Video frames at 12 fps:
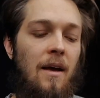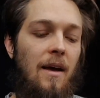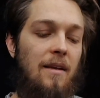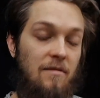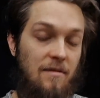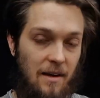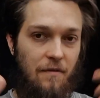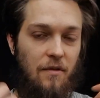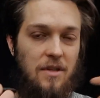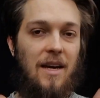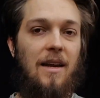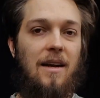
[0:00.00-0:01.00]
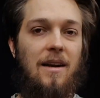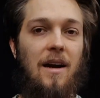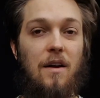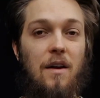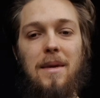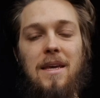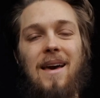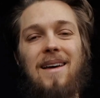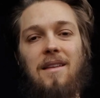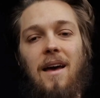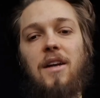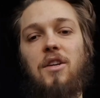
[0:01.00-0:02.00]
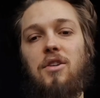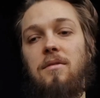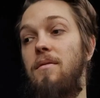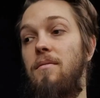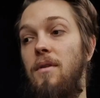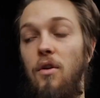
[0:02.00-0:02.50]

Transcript: and therefore telling kind of me as the agent,